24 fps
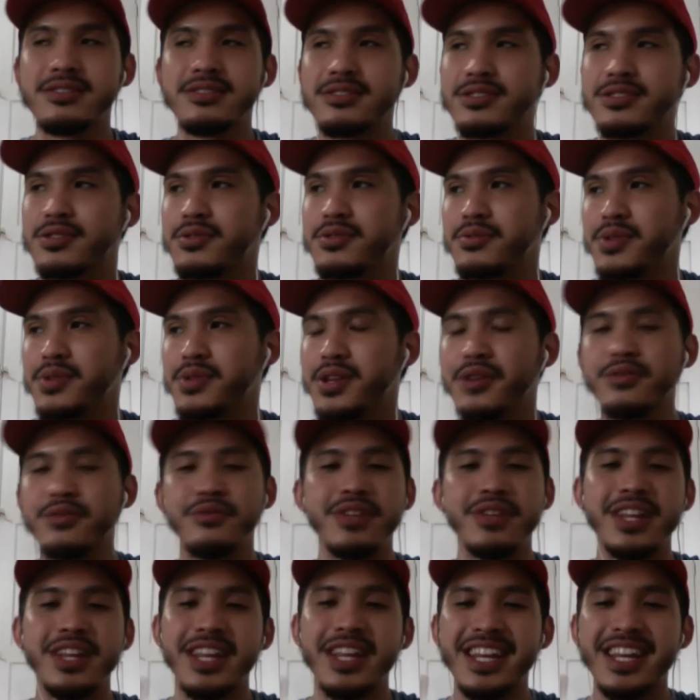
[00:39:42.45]
So we don't
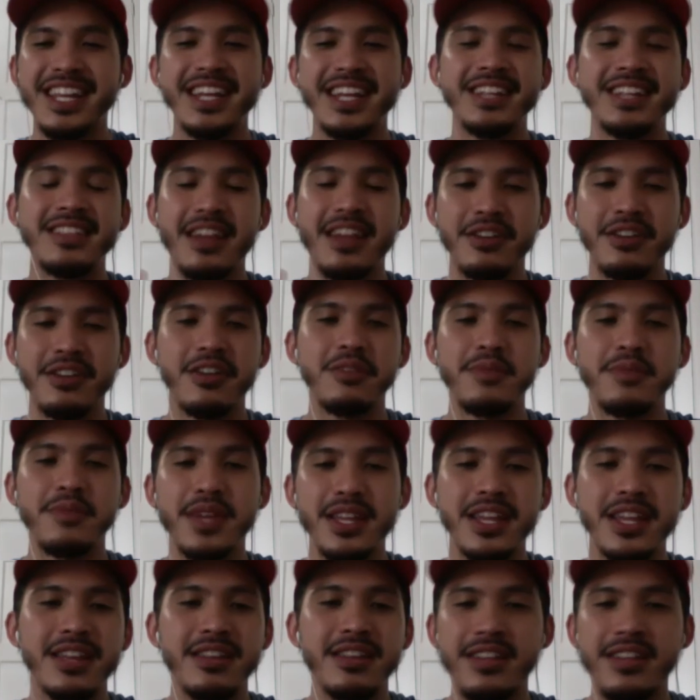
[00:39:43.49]
really need that. You know what I mean?